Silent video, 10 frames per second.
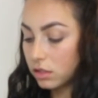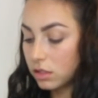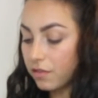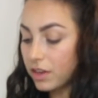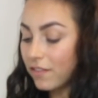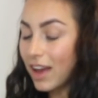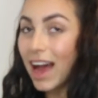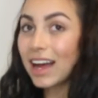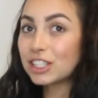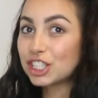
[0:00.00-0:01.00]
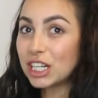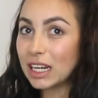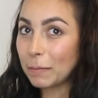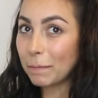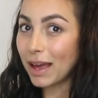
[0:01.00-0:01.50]
So I've never
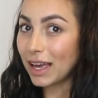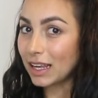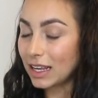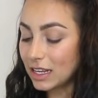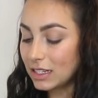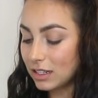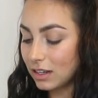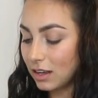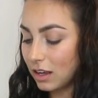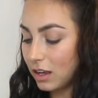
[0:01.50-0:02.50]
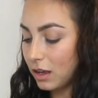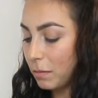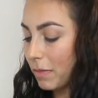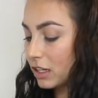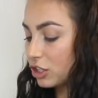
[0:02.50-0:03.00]
actually made a
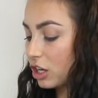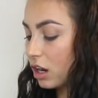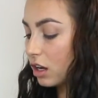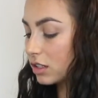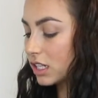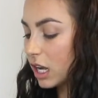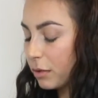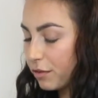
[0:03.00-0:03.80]
matcha latte